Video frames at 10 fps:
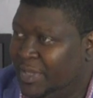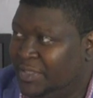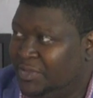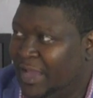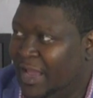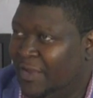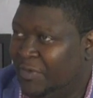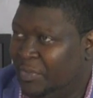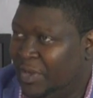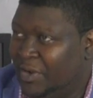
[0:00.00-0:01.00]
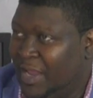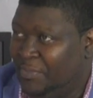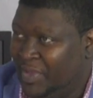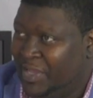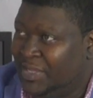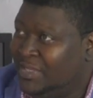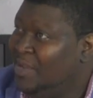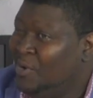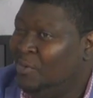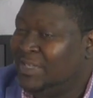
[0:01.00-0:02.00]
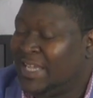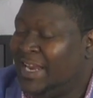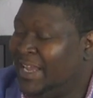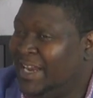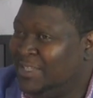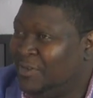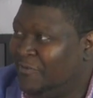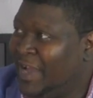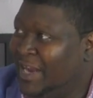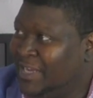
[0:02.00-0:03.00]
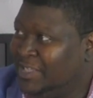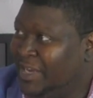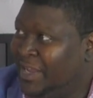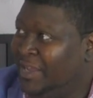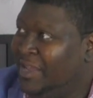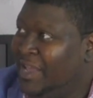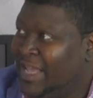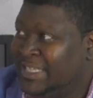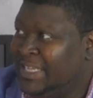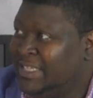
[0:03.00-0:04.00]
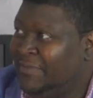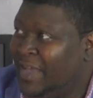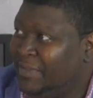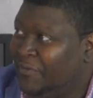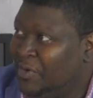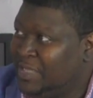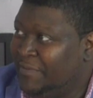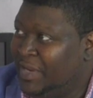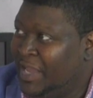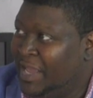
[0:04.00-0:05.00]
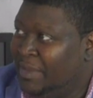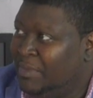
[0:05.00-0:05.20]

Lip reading: is you have a player like Pickens who decided to get into a fight yesterday and take himself out the first half of the game.